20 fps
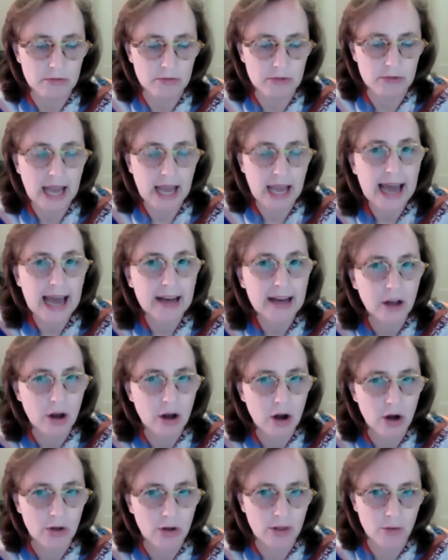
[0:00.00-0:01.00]

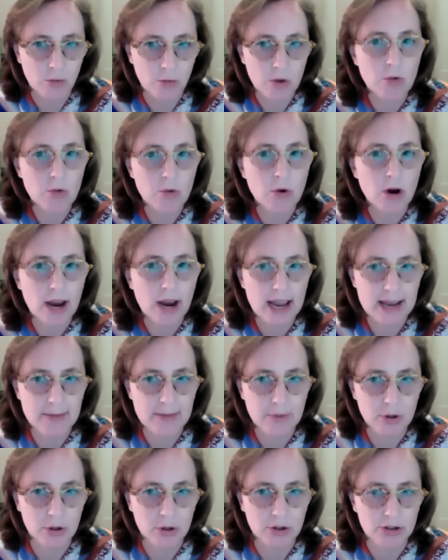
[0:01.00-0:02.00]
catalog that we were
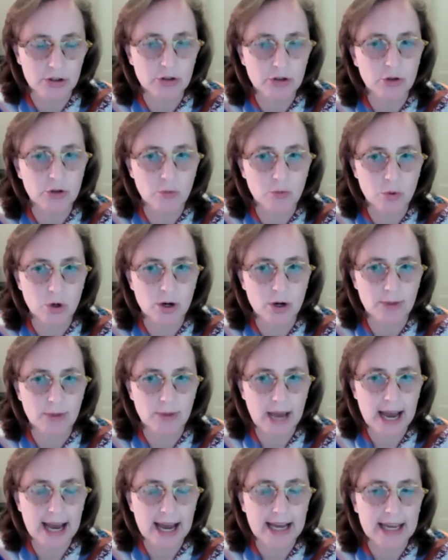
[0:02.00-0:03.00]
able to sort of work
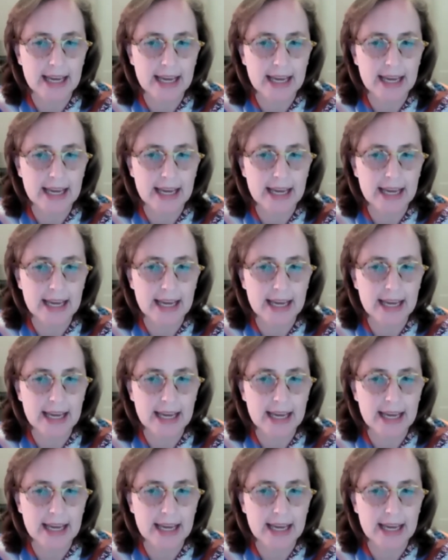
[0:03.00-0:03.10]
back